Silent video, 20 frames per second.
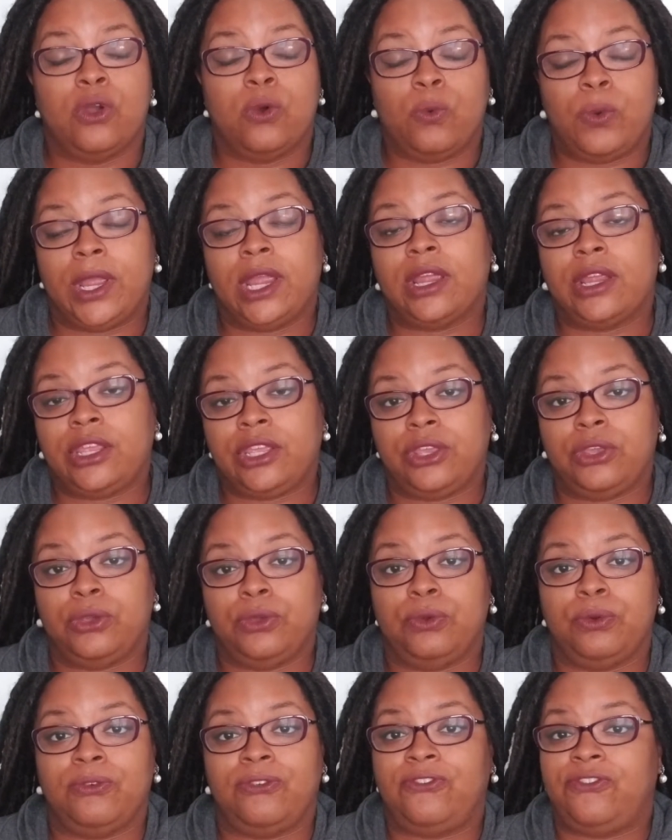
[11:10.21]
where
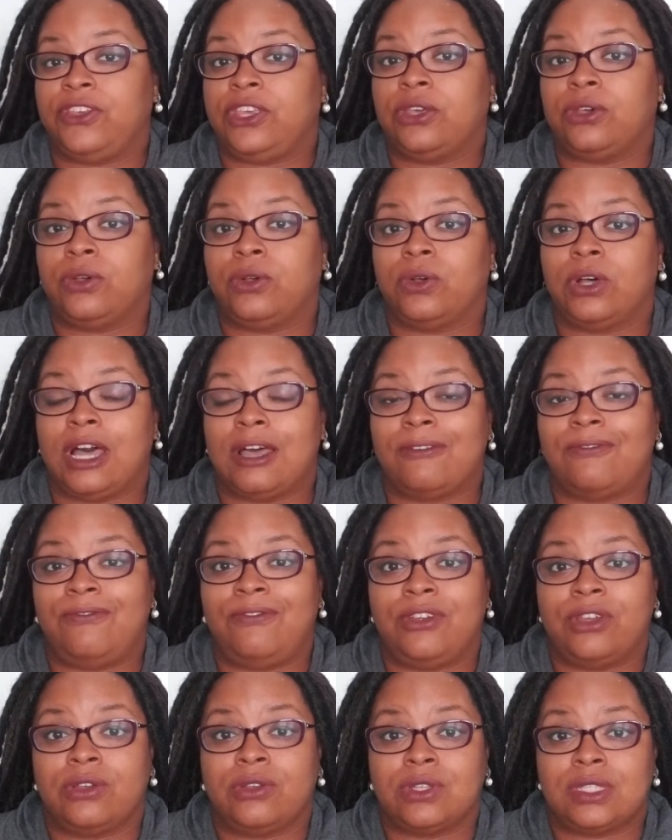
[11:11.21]
you feel a
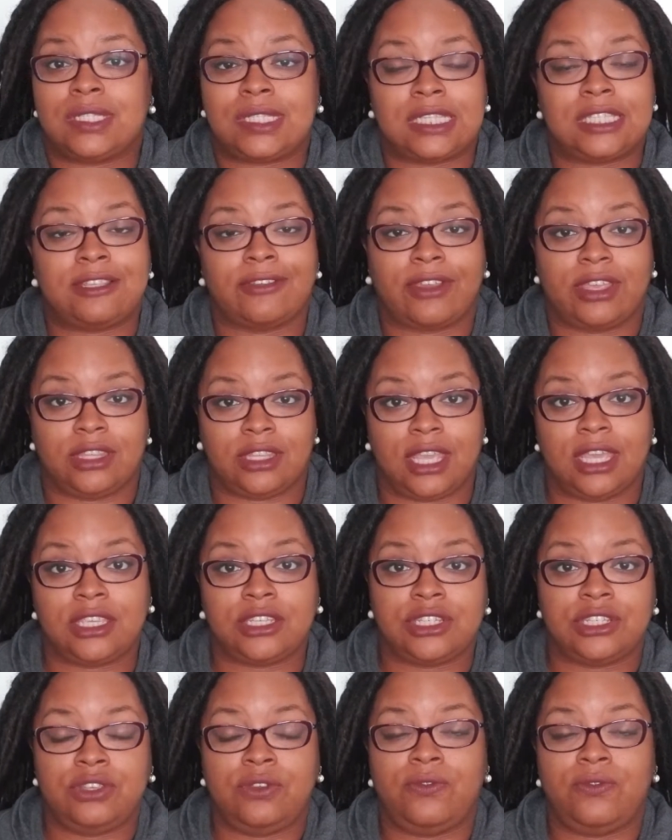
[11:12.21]
real sense of connection,